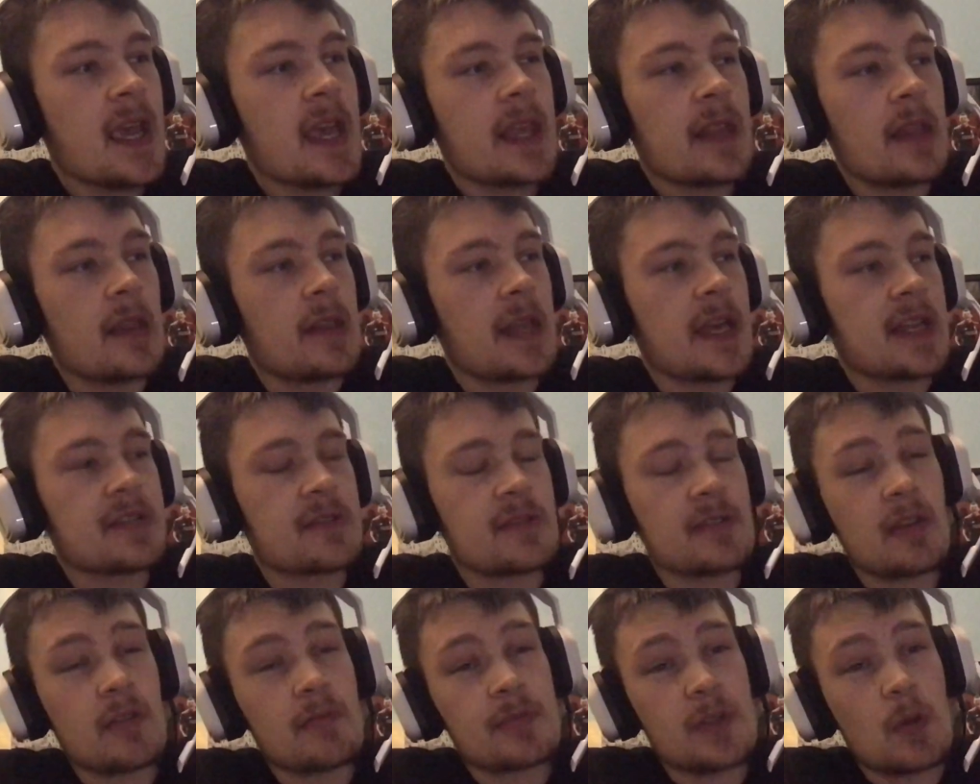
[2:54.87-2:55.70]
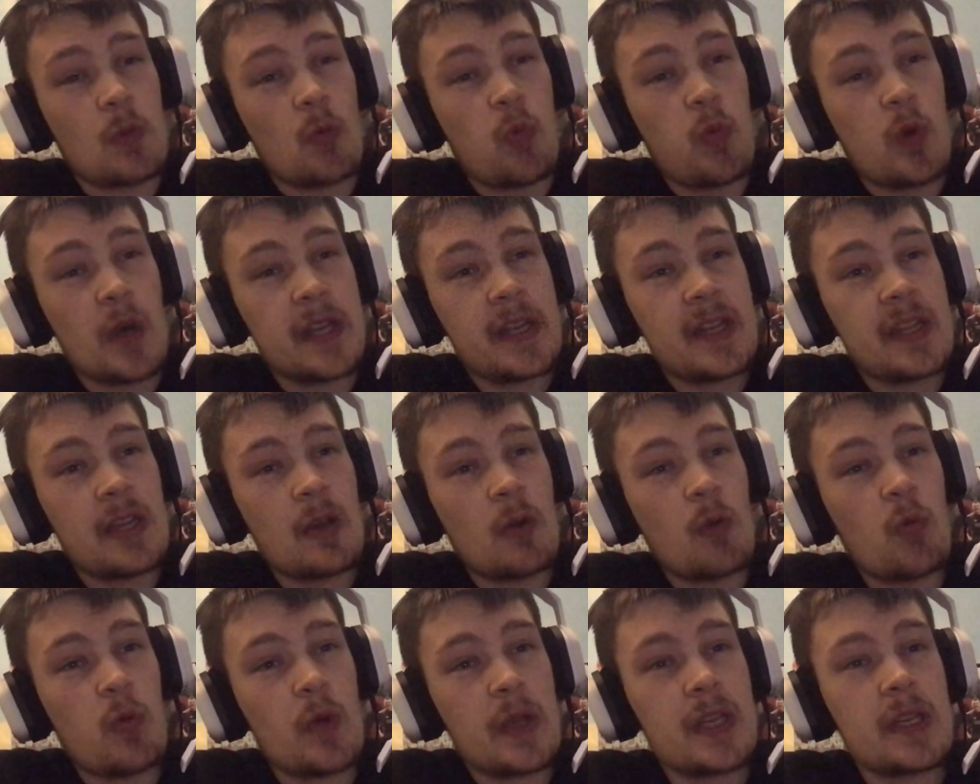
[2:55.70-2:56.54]
The last result was a
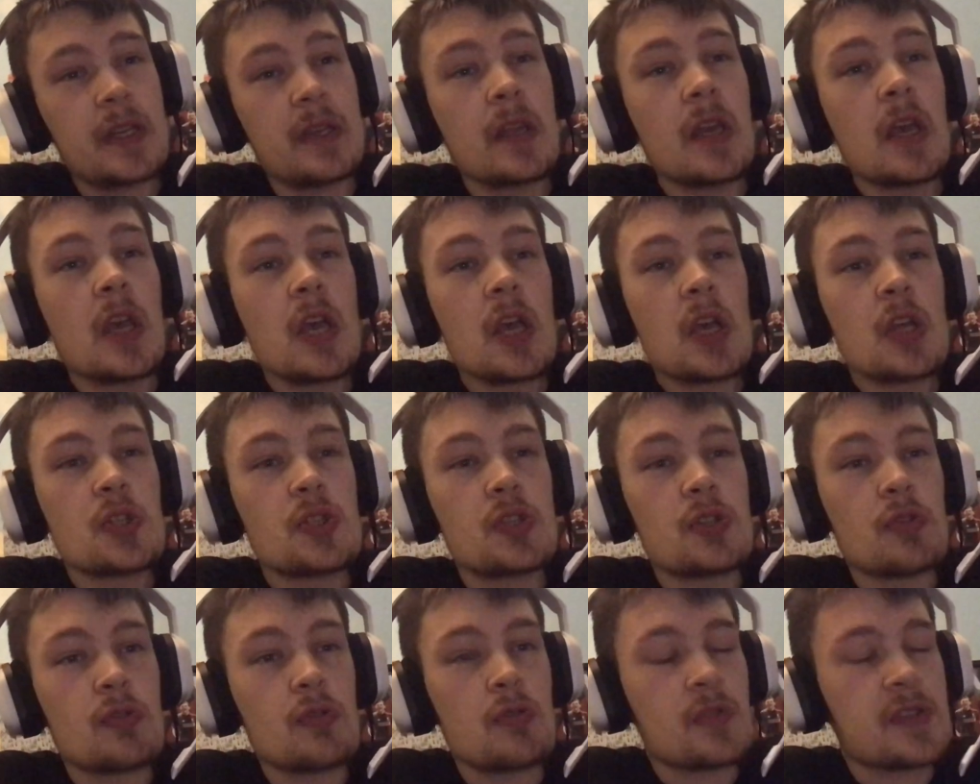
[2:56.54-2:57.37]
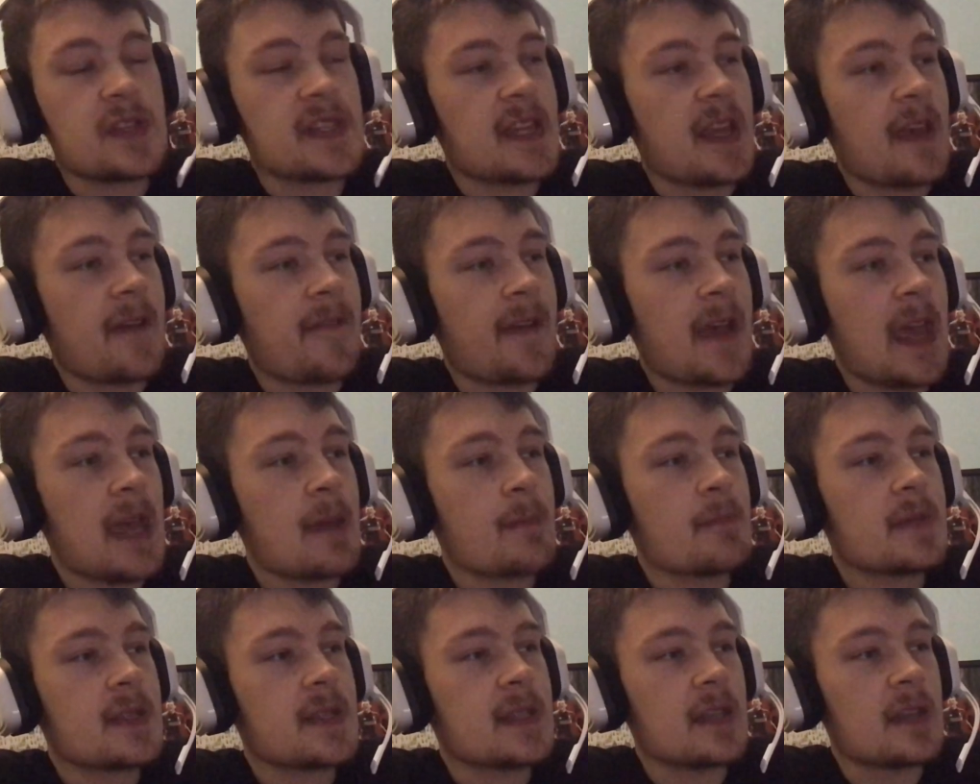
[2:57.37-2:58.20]
1-0 win to
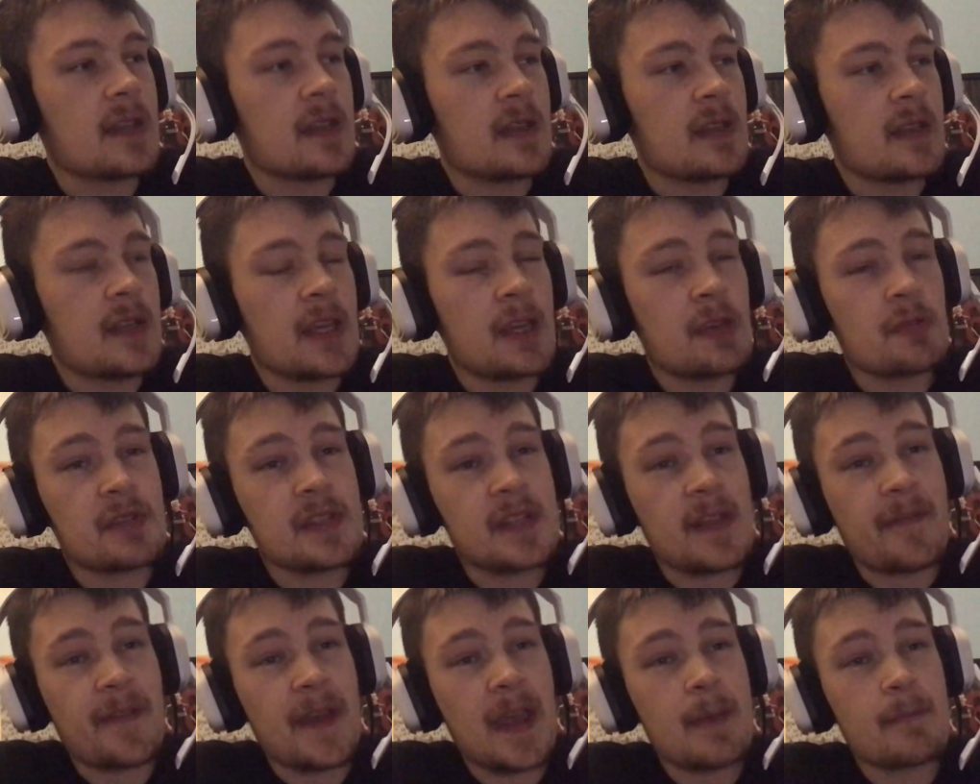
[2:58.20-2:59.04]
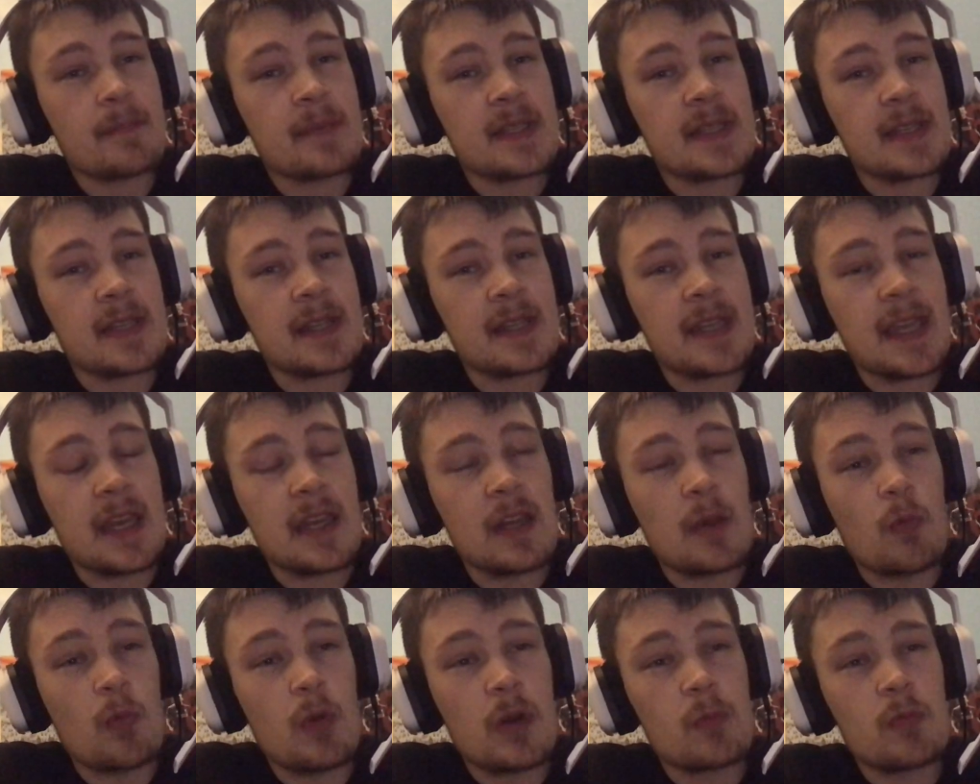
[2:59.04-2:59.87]
Southampton. Now, Southampton
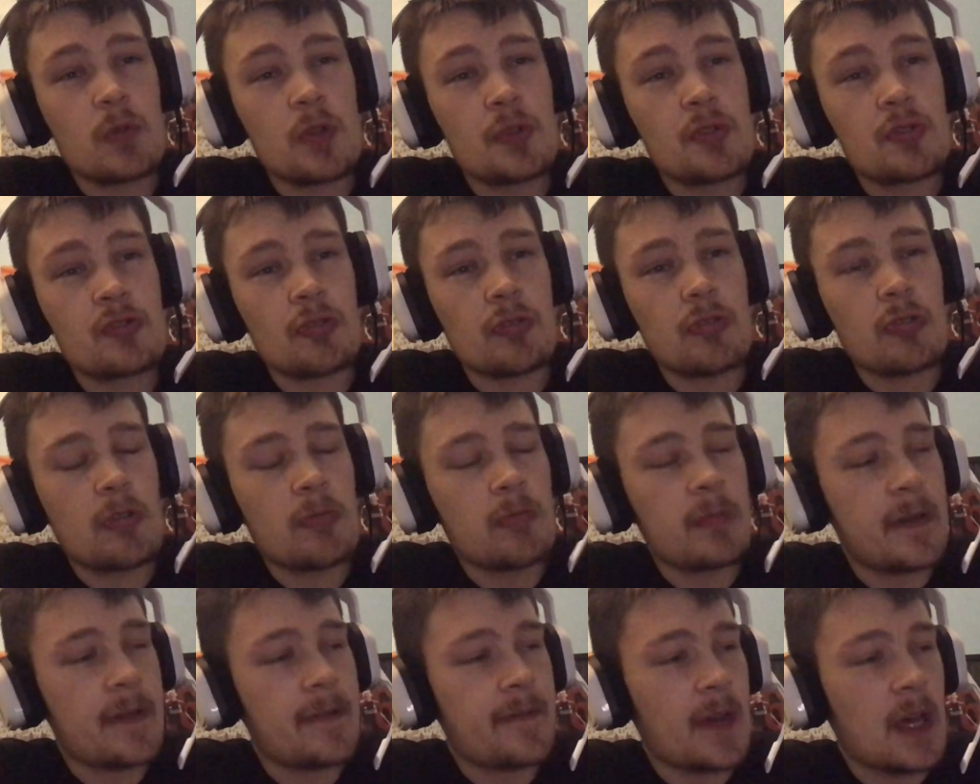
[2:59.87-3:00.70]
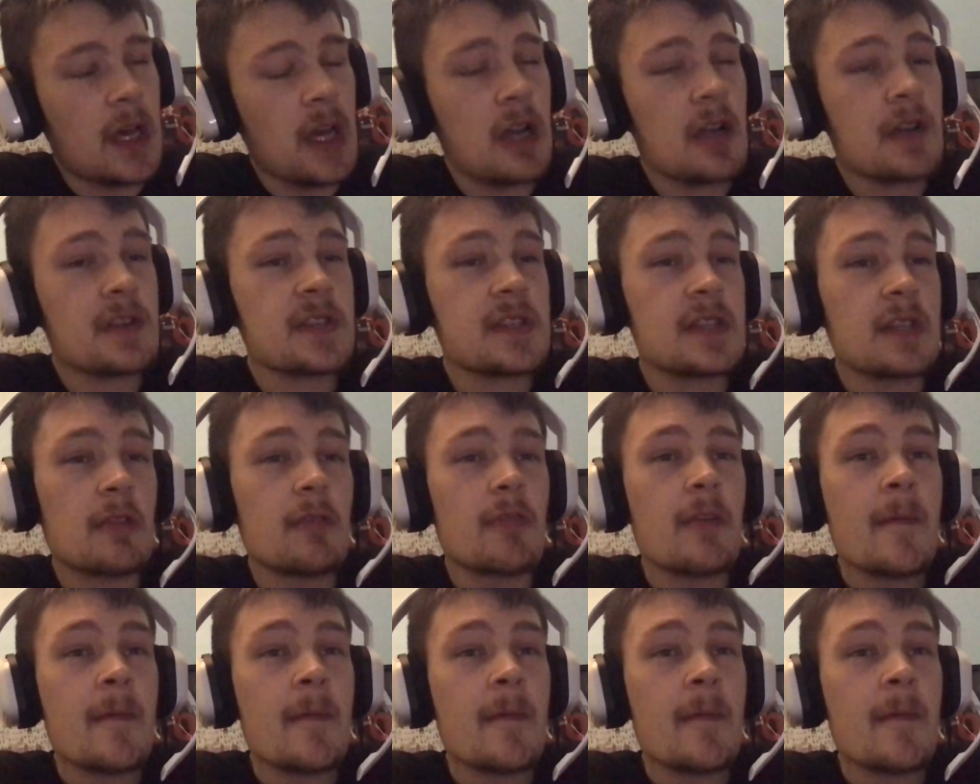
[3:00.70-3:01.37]
getting a 1-1 draw with Arsenal.